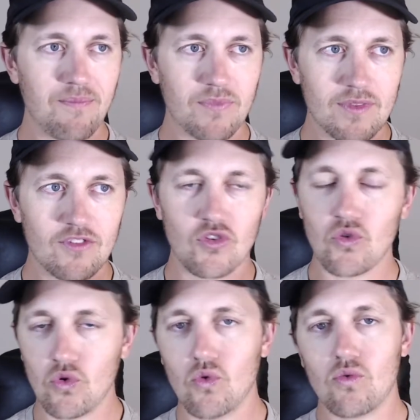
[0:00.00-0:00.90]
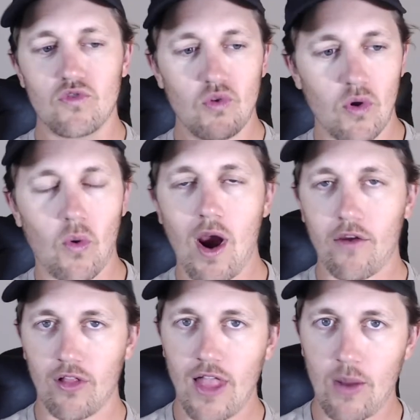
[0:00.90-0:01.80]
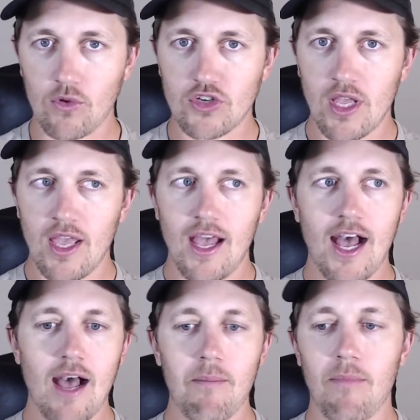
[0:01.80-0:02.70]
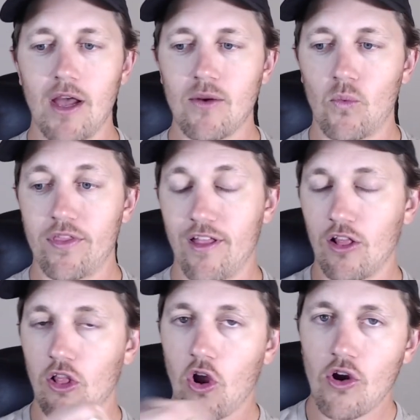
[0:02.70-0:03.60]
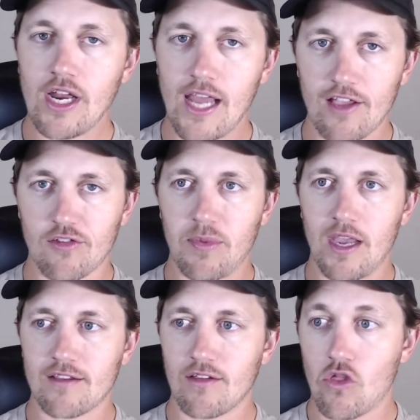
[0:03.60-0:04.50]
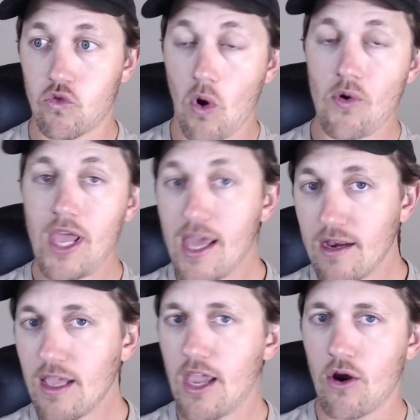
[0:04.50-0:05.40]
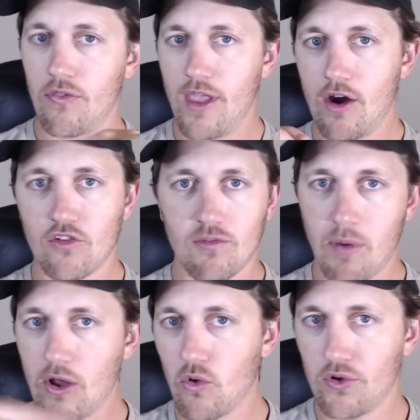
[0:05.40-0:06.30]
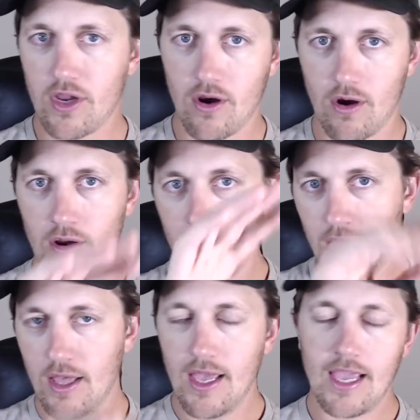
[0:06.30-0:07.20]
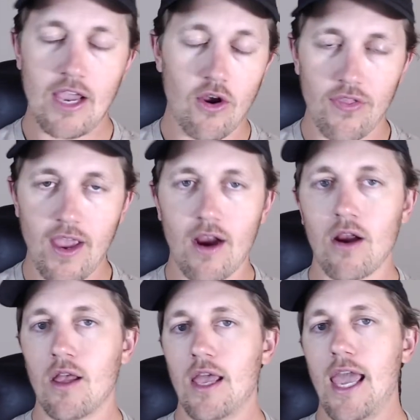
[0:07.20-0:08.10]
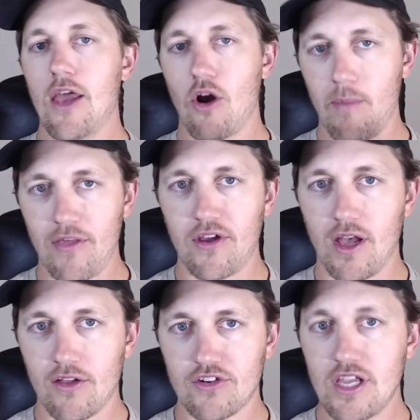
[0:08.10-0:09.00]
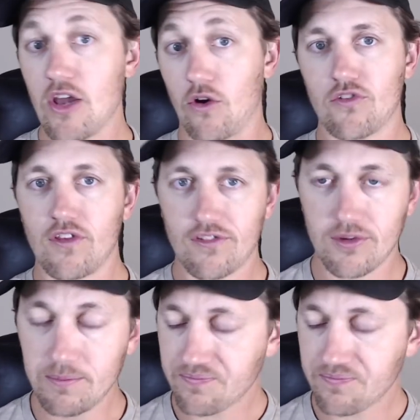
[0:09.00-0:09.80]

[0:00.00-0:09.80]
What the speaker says: to acquire the language. But with the learning aspect thrown in here and there, sprinkled here and there in our methodology and our system,